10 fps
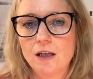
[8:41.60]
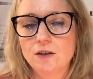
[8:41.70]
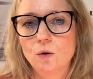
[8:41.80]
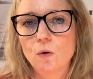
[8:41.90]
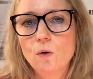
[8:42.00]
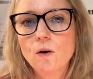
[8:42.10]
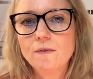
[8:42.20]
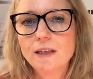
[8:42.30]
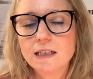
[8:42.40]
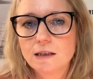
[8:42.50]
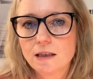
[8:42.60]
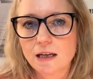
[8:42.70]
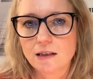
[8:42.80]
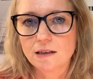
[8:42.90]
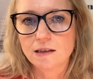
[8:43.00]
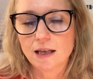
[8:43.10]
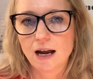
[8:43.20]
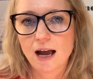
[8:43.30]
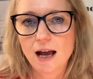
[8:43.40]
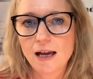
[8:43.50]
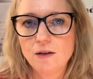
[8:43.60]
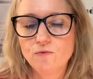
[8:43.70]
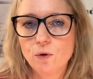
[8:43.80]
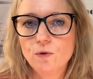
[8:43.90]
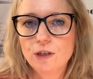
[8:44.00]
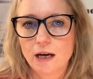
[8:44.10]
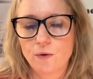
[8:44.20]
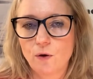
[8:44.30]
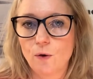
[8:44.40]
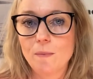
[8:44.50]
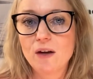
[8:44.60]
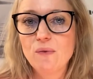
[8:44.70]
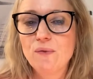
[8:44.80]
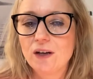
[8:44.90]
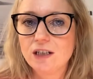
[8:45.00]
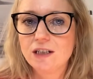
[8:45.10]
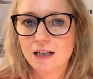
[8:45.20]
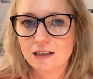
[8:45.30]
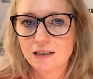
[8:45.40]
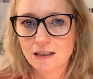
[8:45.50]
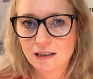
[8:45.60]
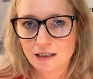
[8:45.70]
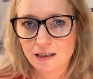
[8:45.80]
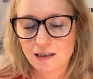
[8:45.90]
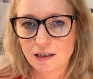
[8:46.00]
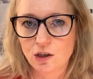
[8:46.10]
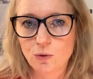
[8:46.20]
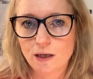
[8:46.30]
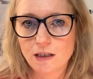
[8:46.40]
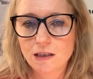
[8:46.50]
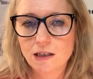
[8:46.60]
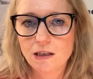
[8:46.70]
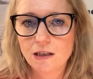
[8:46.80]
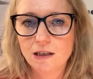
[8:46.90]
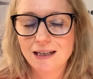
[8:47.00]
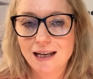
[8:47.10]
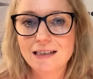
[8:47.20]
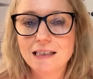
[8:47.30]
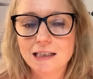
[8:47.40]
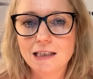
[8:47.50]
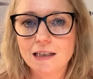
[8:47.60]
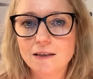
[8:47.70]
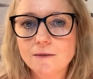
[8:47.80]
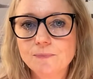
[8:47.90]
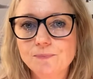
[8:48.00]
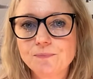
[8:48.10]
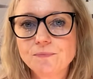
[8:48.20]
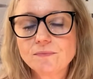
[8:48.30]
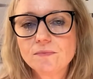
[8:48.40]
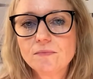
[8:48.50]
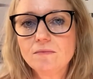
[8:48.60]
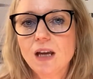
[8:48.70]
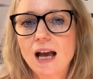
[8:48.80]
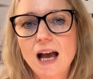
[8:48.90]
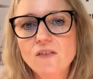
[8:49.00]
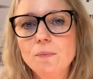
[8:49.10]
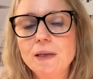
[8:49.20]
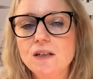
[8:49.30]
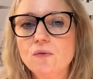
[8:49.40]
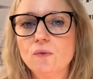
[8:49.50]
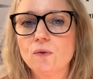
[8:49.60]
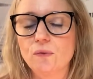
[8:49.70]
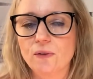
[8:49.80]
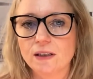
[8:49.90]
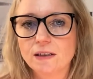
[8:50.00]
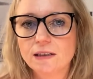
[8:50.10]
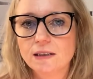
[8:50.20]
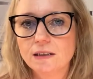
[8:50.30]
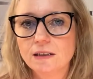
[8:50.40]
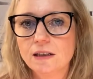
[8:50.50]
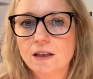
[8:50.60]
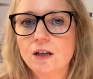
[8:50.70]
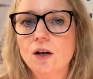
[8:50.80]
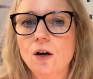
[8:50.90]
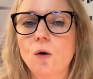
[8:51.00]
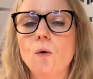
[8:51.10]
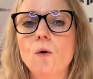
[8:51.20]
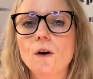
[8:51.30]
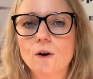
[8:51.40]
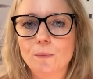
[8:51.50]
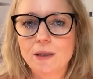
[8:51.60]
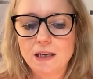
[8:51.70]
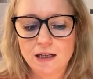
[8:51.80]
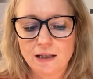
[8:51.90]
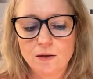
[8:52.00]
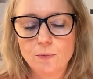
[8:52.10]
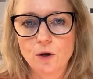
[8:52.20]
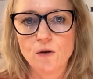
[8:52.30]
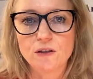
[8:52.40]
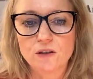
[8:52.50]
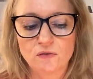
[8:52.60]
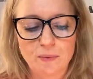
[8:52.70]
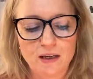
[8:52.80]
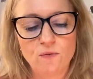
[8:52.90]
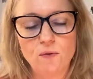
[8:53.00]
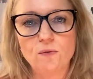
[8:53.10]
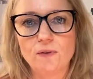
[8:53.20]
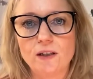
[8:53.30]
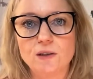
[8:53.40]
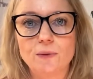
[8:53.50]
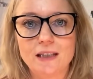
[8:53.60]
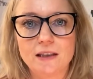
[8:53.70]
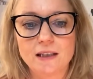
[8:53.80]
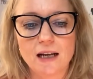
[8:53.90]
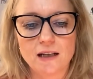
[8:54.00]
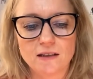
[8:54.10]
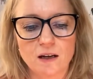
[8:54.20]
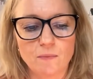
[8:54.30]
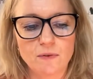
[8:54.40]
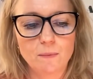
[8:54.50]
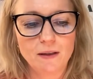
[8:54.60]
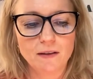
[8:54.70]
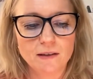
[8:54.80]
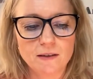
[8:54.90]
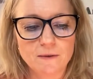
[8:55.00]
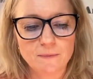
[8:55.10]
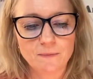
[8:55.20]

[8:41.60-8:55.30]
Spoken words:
So all of these things that I wrote down on my fantastic list in 2019 have been fulfilled or are being in the process of being fulfilled within the next couple of months.